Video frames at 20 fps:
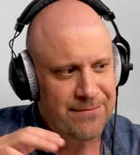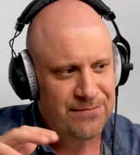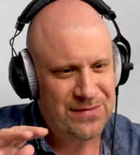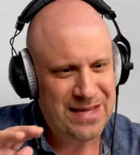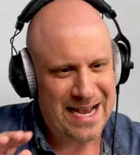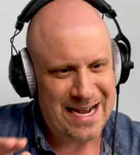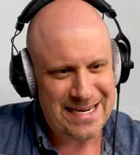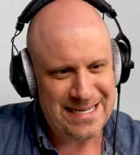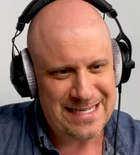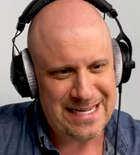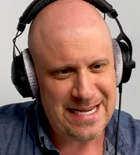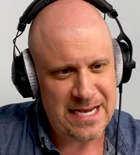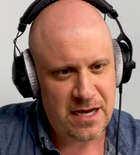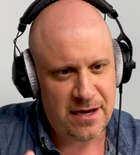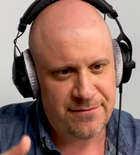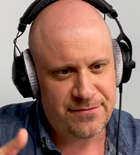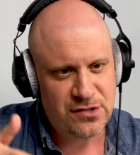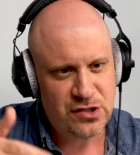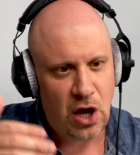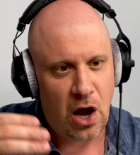the idea
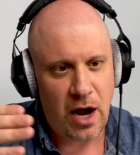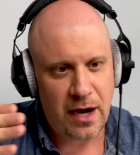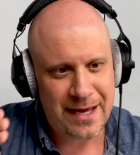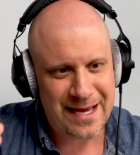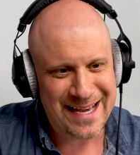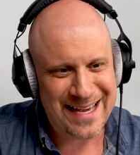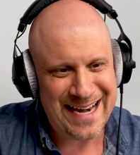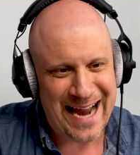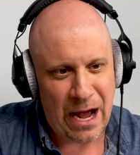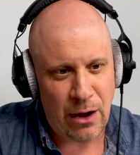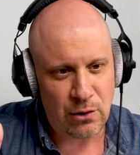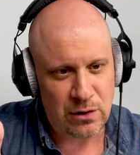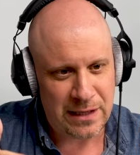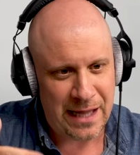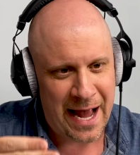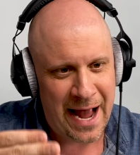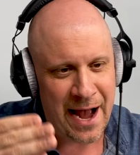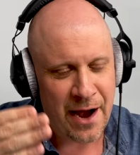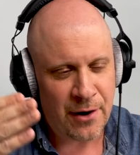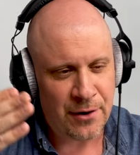of talking it out
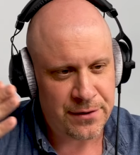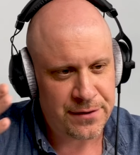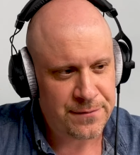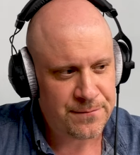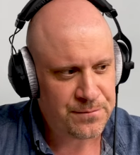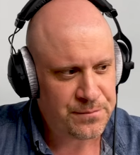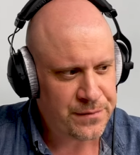loud.